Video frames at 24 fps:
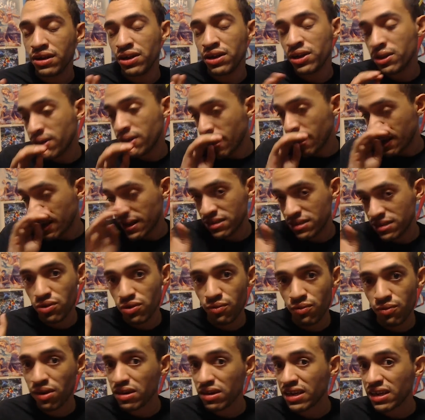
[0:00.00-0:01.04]
you know, I'm not sure
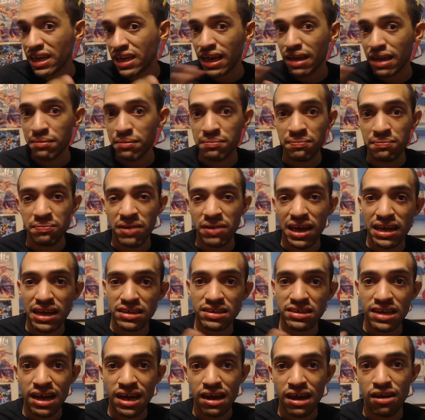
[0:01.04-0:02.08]
what game play
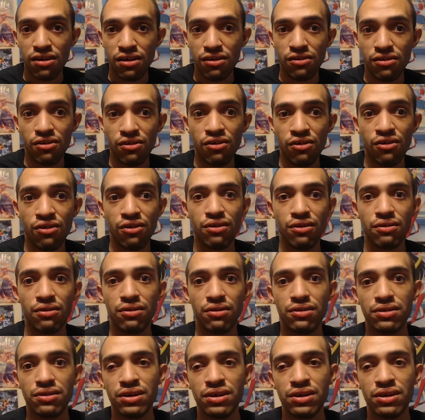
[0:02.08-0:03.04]
style or,